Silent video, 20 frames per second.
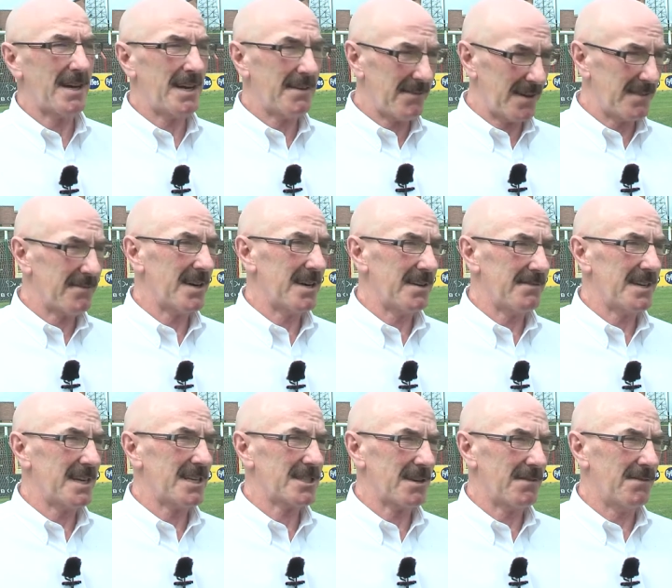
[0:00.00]
If, if,
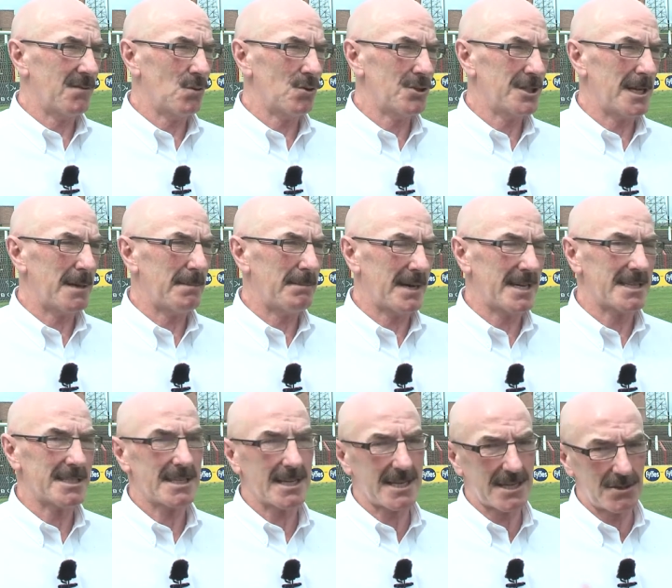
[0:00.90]
if, it is a 4G
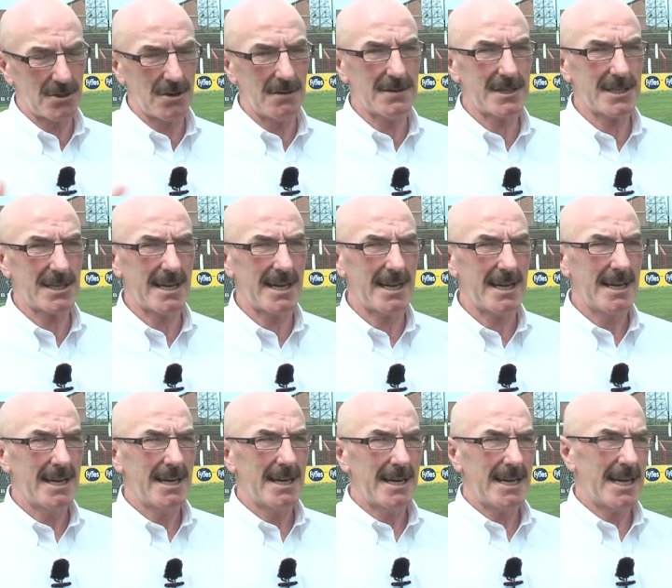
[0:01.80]
pitch, they can obviously
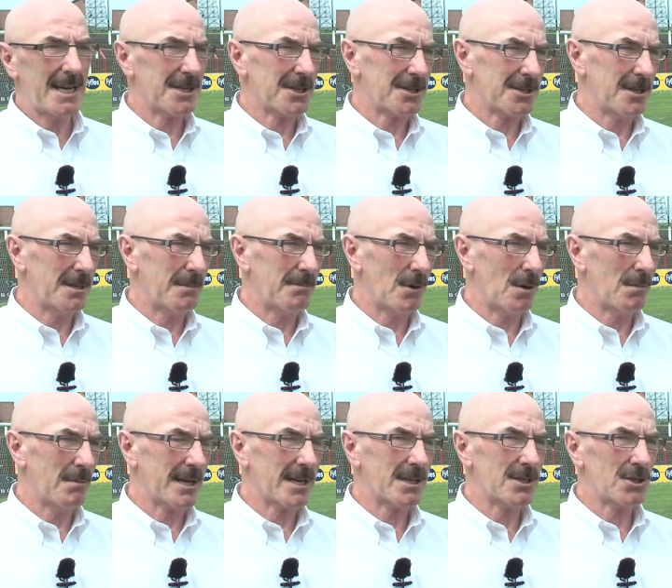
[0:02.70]
let it to the
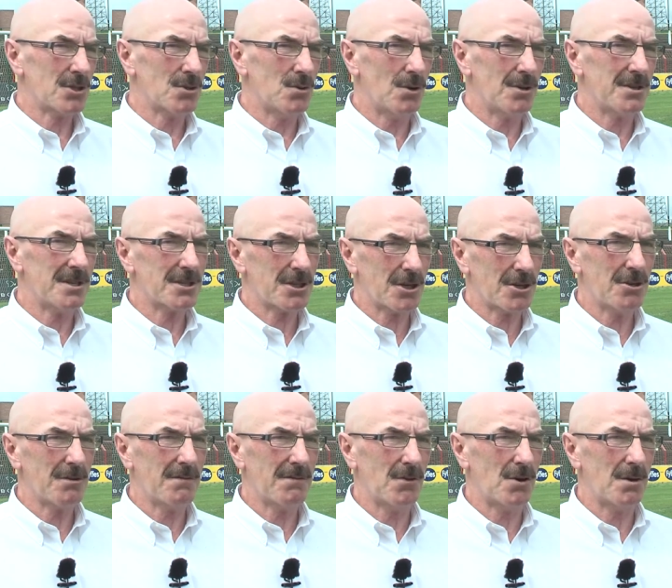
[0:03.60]
public and so on. It's a
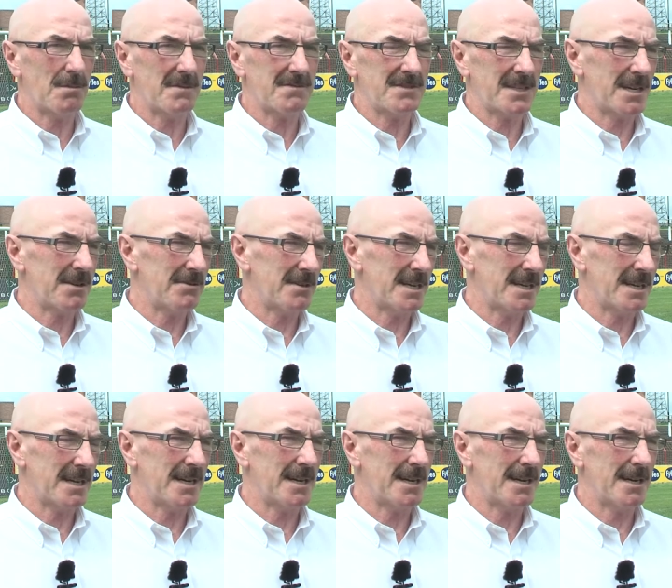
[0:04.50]
good form of
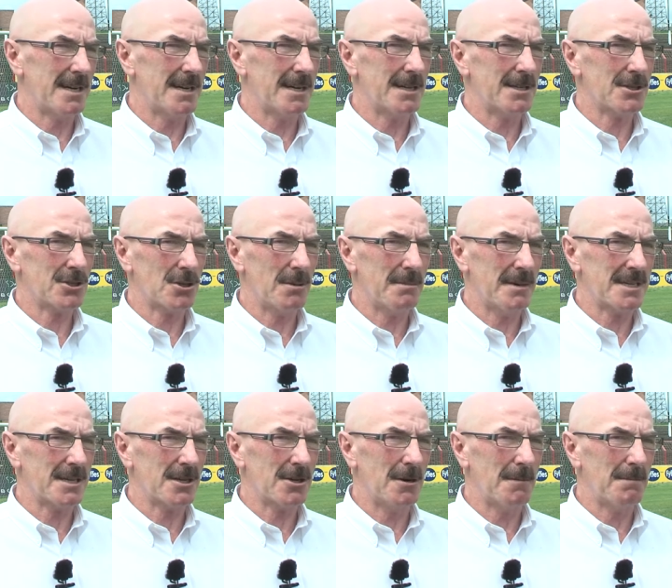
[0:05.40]
generating uh, uh some
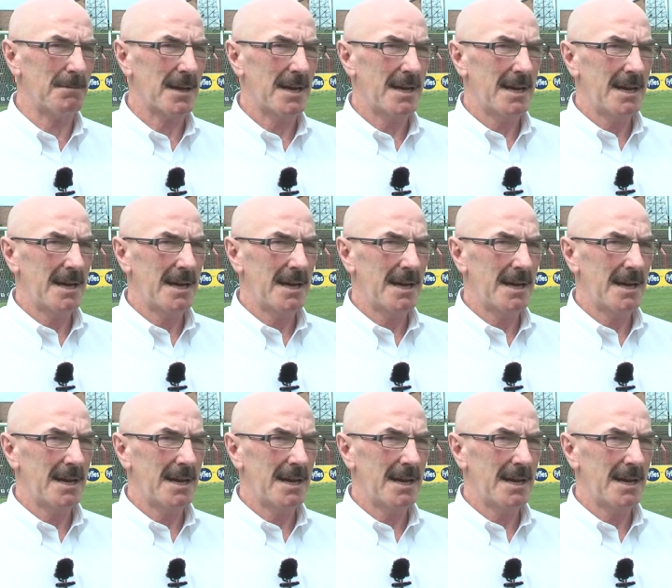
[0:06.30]
income.